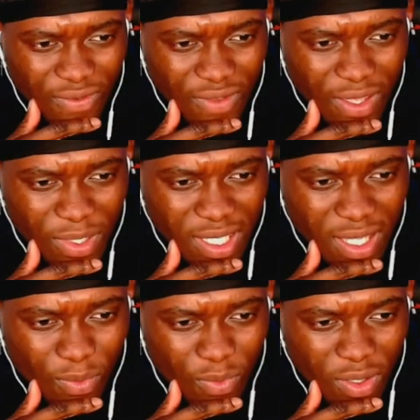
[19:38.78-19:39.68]
There was
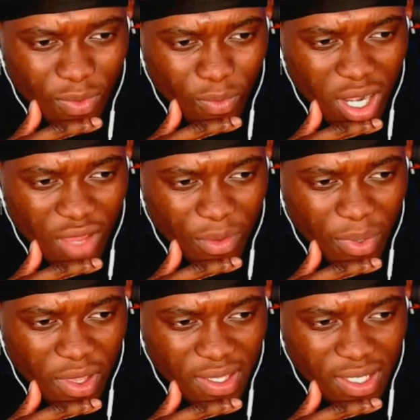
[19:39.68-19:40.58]
someone, one other
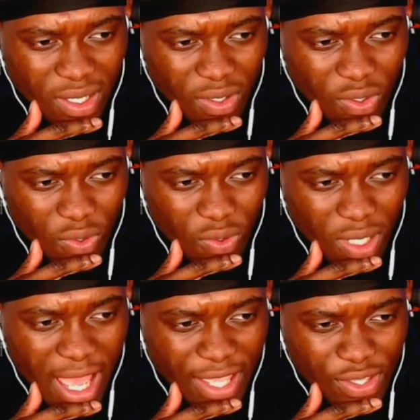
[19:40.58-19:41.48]
person who,
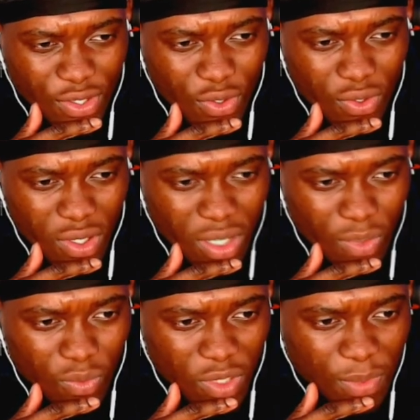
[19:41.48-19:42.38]
like you,
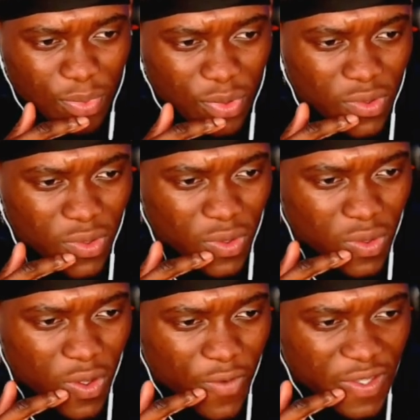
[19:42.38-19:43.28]
was born
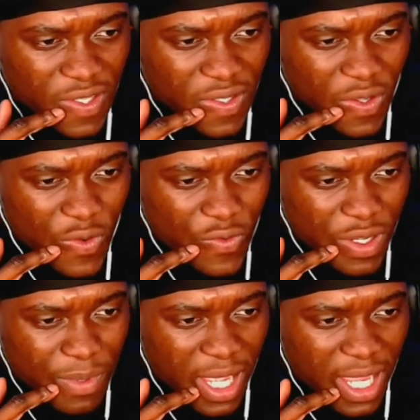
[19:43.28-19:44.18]
of a Soul
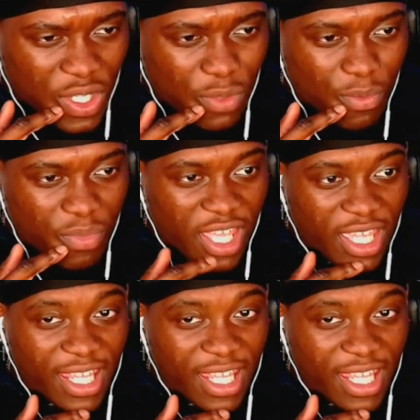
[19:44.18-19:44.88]
Reaper and human being.